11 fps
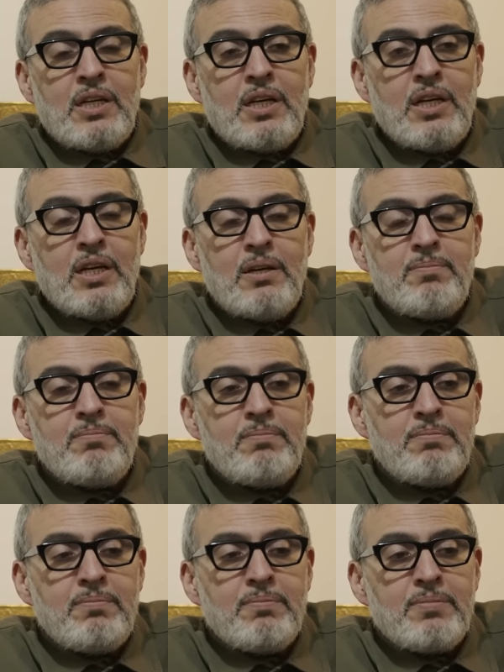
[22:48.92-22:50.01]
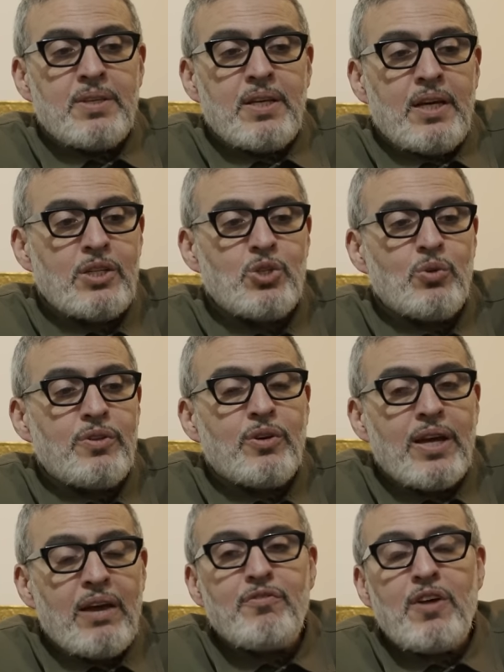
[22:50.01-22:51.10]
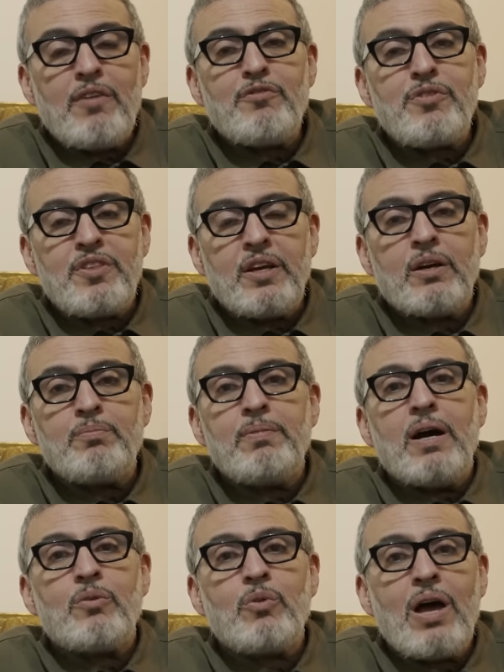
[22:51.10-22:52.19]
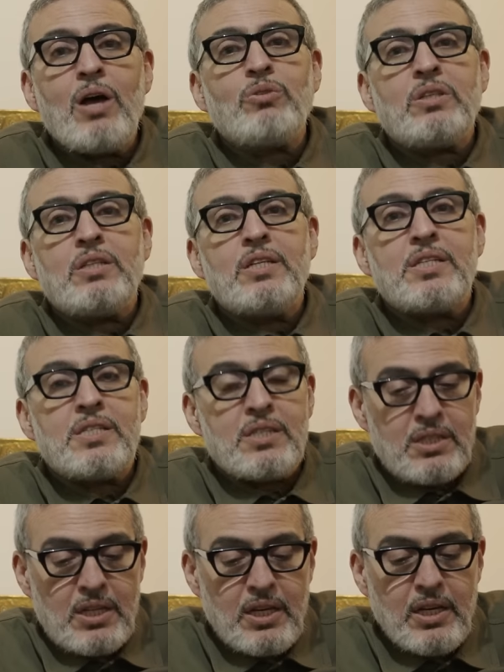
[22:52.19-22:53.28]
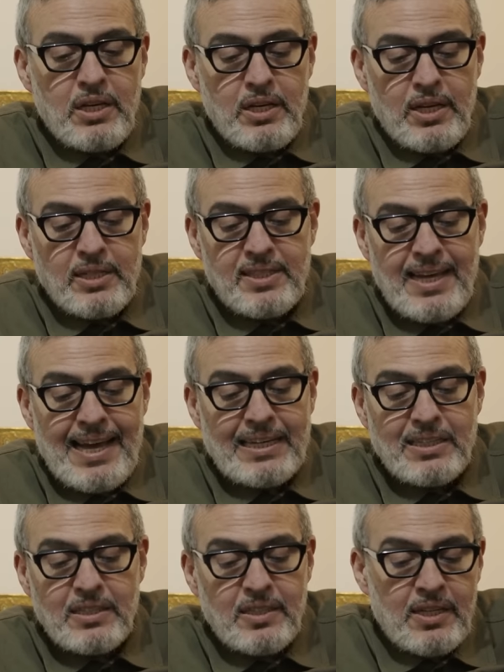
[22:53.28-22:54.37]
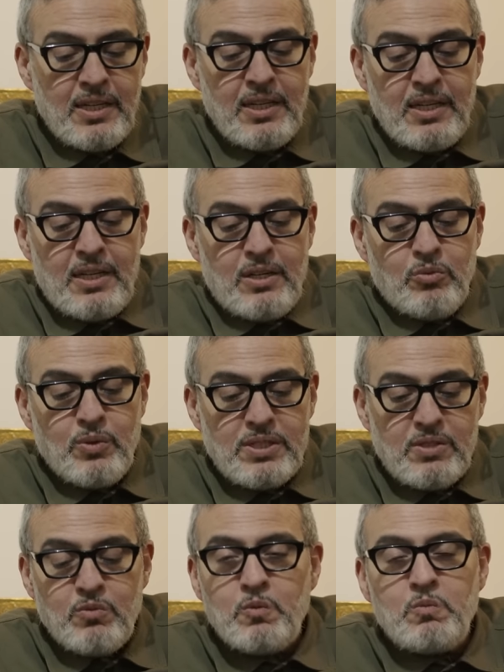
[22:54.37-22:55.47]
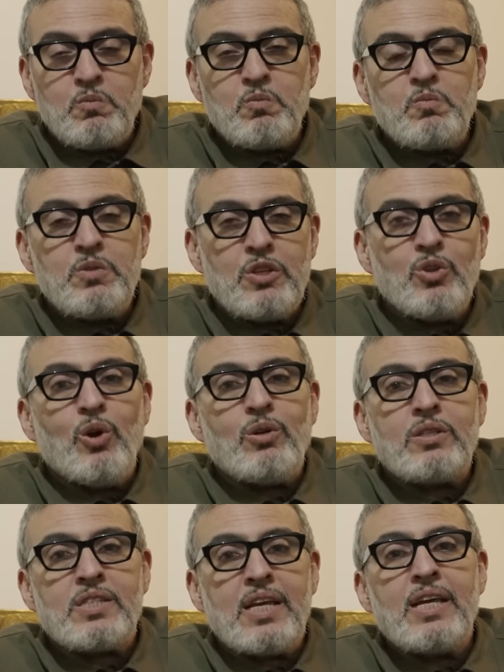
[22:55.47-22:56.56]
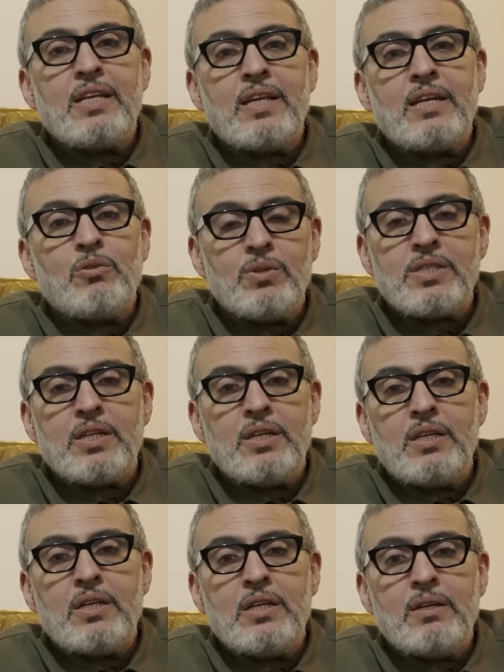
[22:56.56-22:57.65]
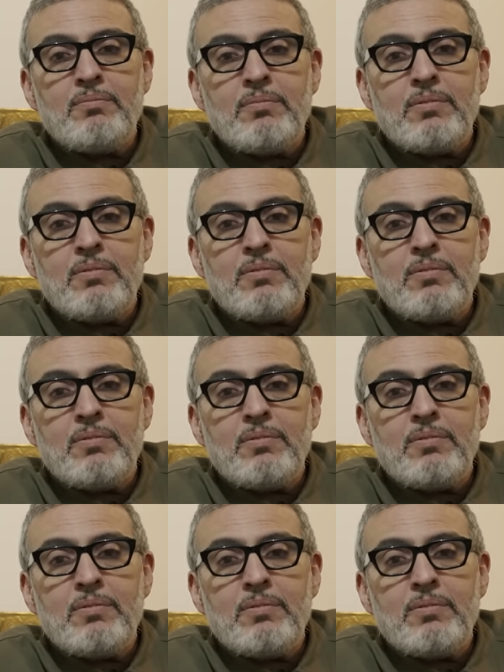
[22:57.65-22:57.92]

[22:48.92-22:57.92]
And so there, everything around this attack did not say that it was a